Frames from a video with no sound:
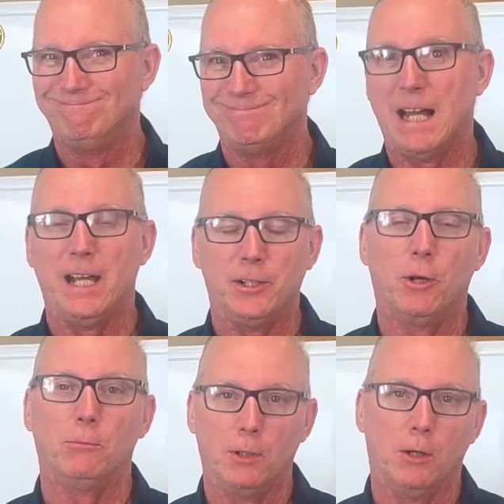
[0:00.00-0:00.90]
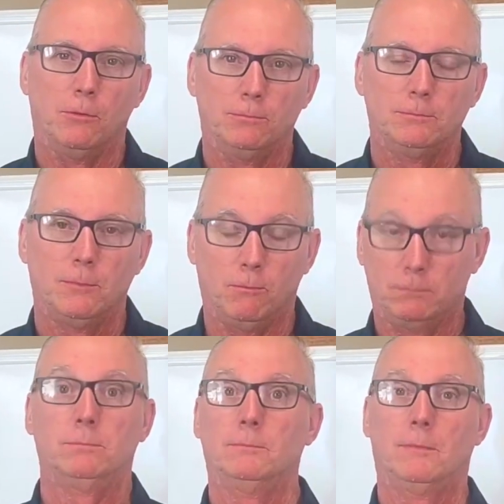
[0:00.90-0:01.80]
I don't know.
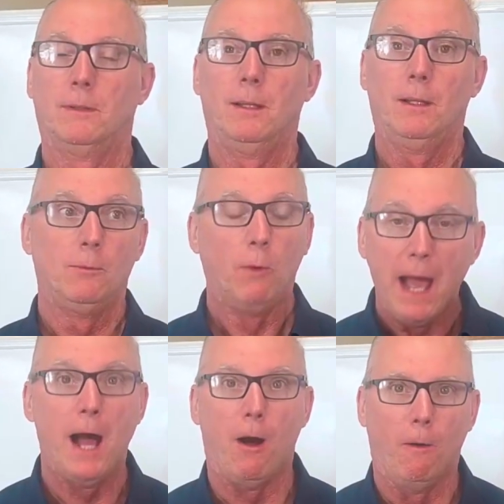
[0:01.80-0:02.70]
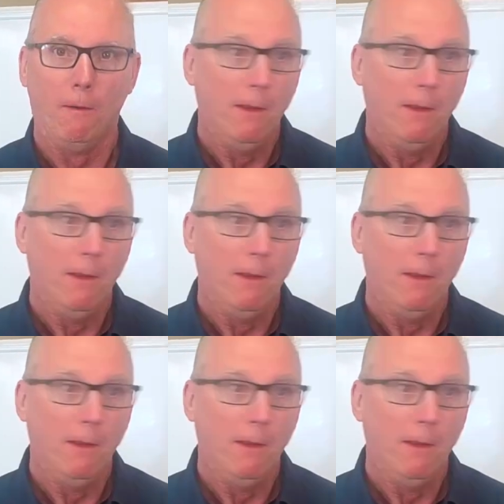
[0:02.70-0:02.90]
Wow.